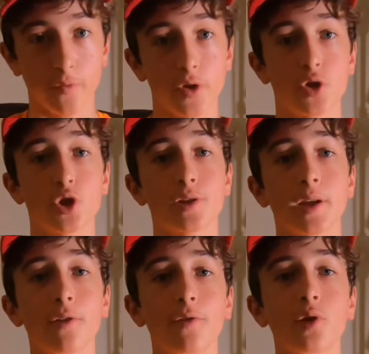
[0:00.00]
You fish it just
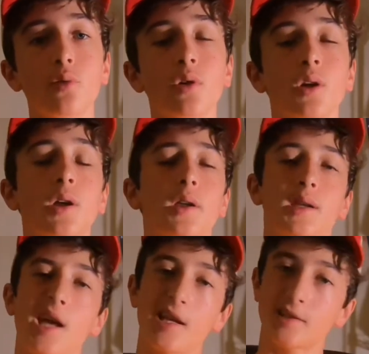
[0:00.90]
like a fluke,
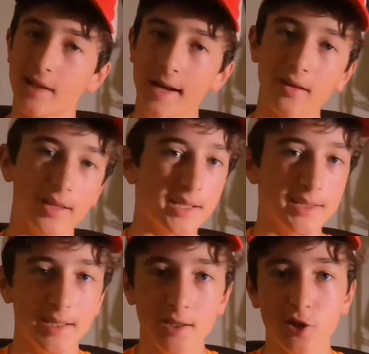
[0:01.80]
cast it out, let it
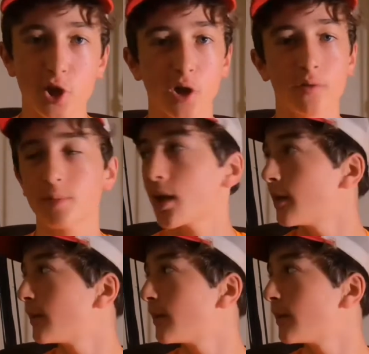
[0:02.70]
sink, jerk from side